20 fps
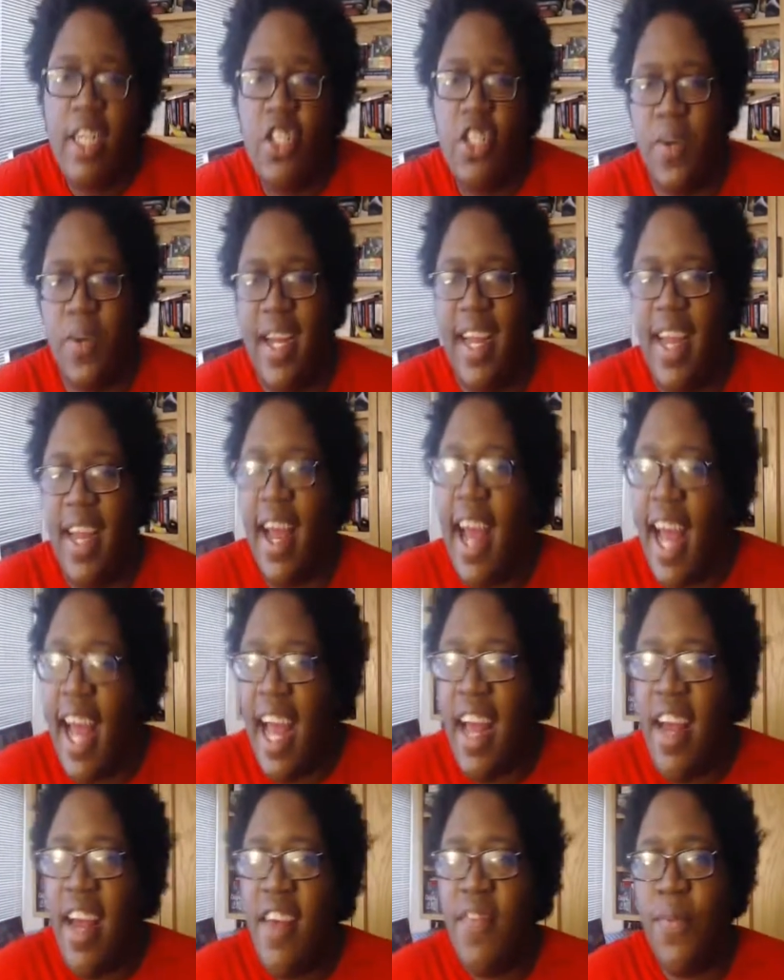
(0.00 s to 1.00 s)
do I
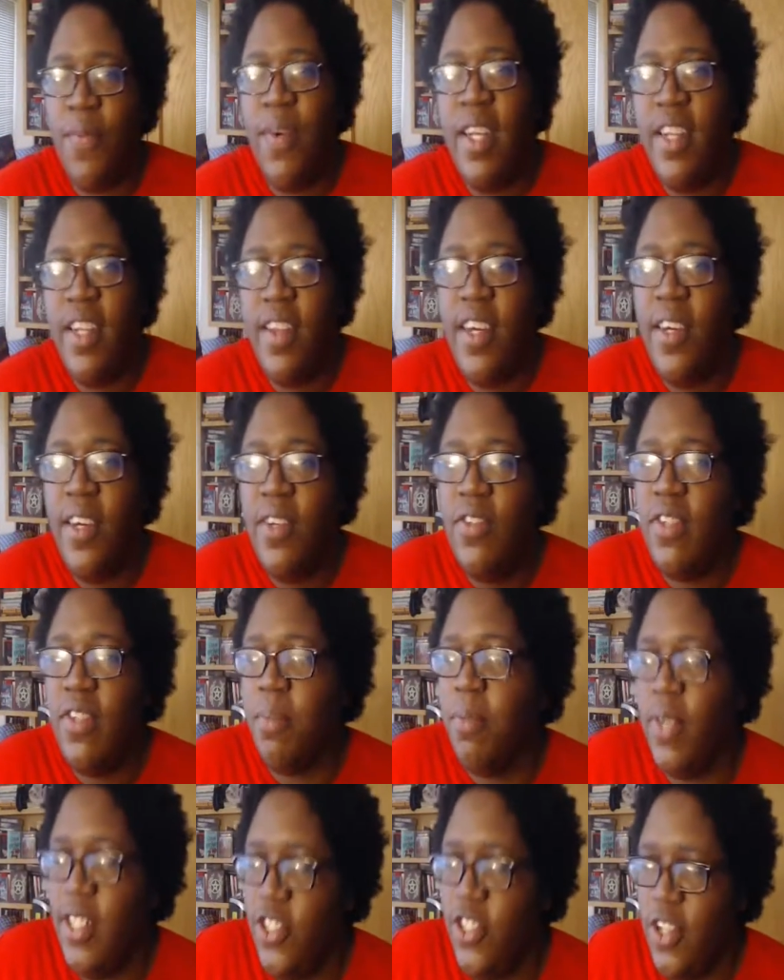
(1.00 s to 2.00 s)
have one of those?
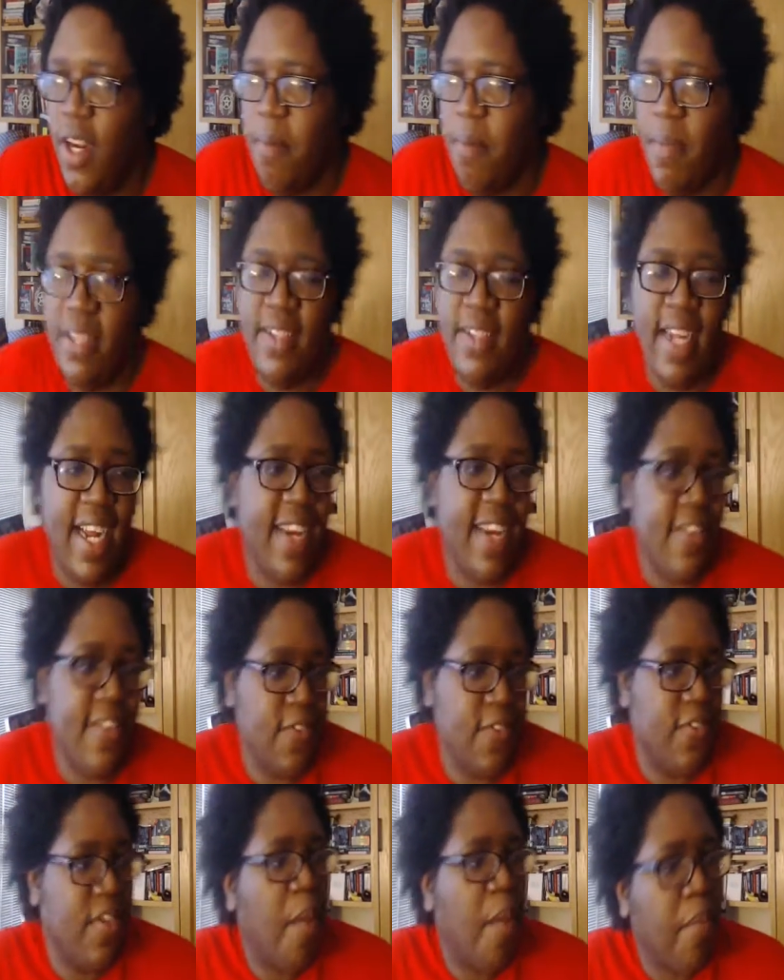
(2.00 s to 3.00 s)
I'm pretty sure I must have
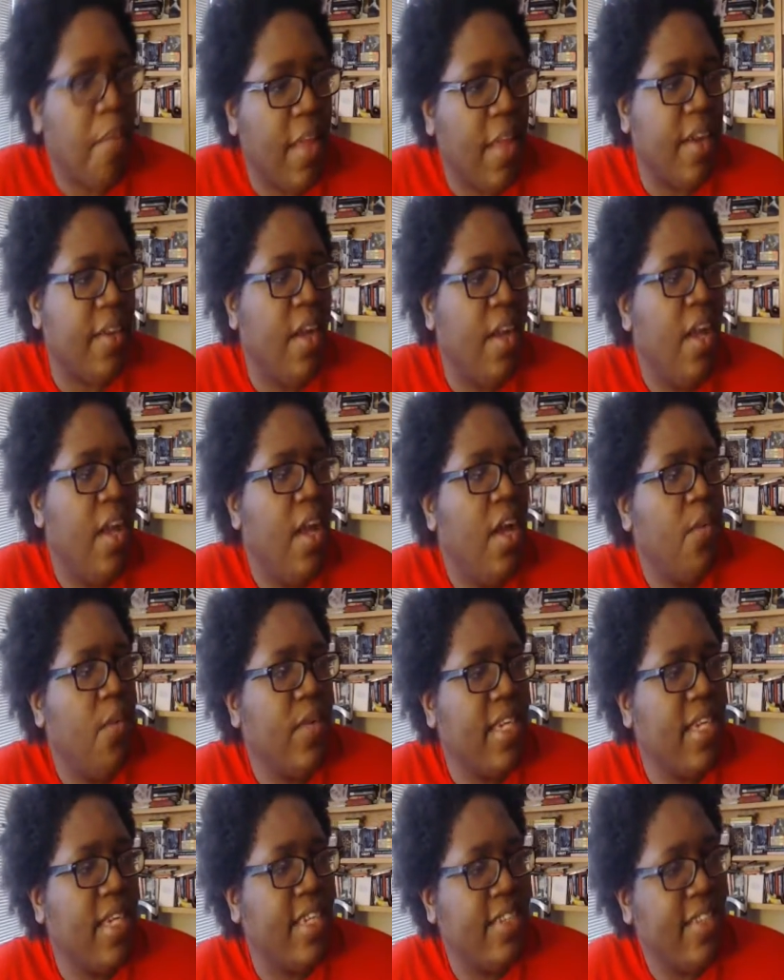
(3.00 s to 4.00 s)
answered something
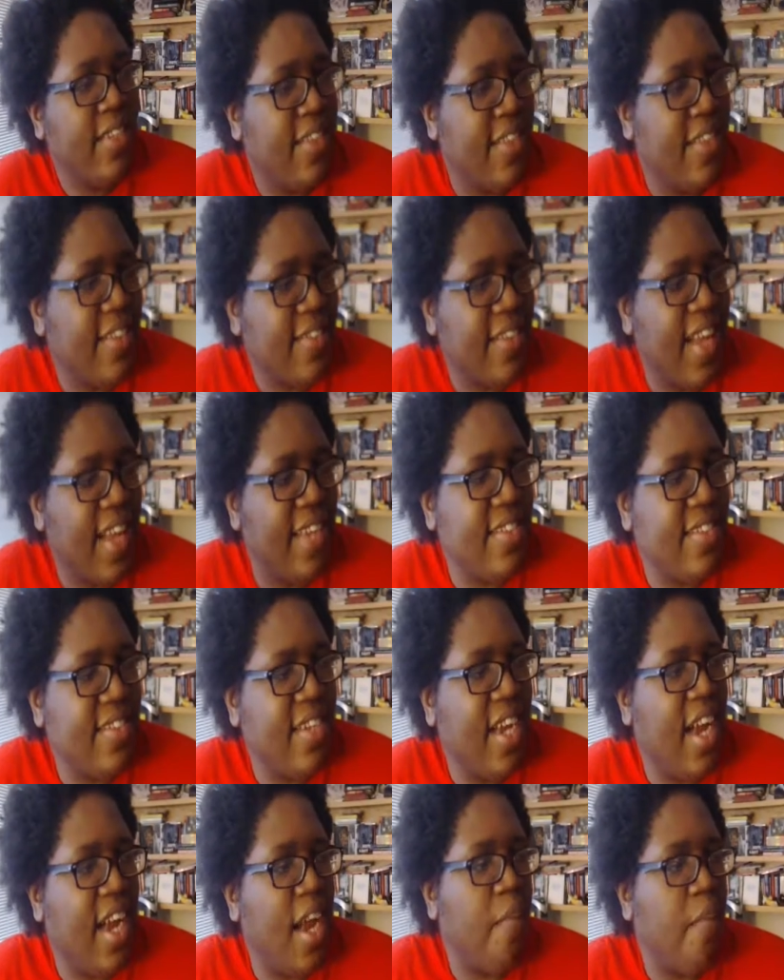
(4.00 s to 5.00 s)
when I did this last
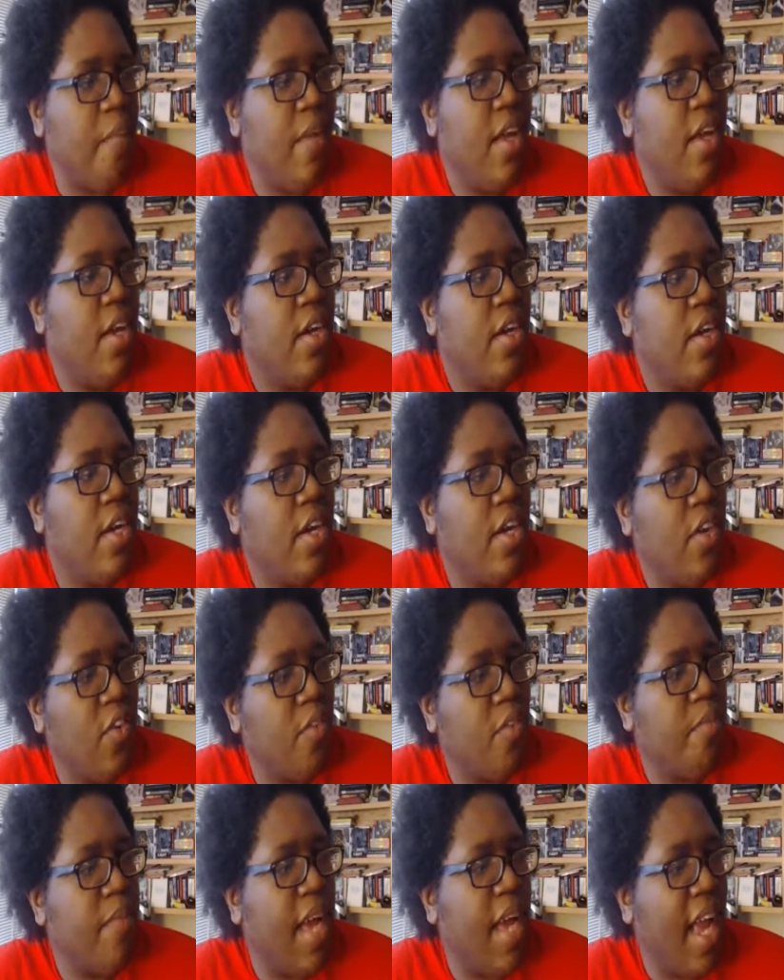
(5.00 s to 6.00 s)
time.
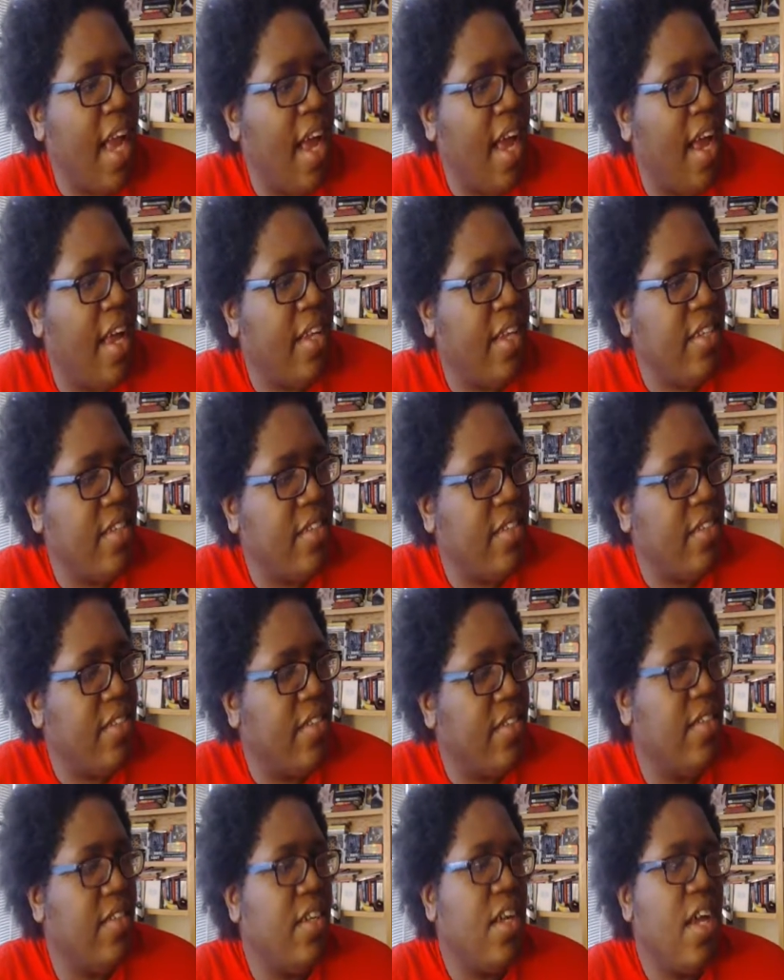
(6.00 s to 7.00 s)
Oh man.
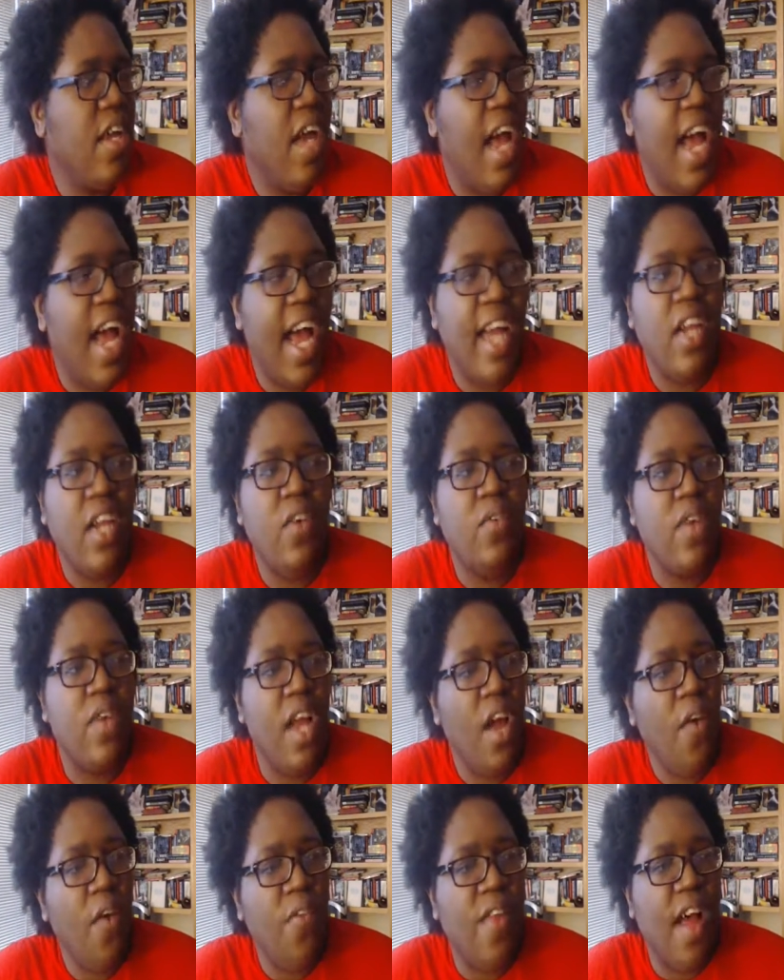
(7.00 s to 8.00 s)
I don't
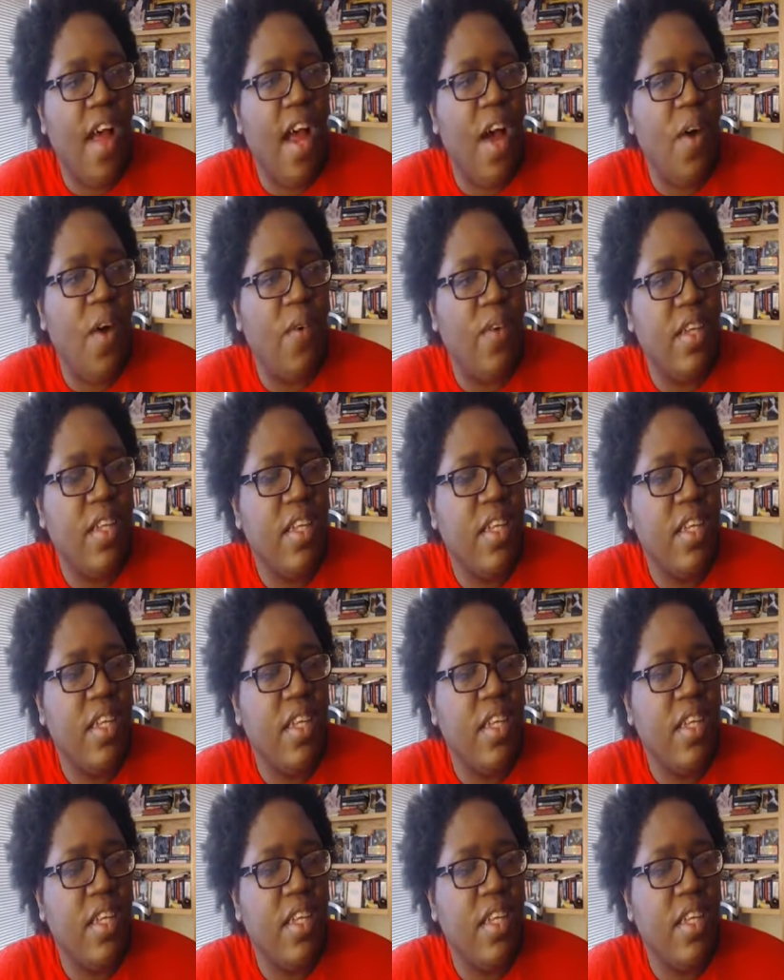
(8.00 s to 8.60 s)
know though.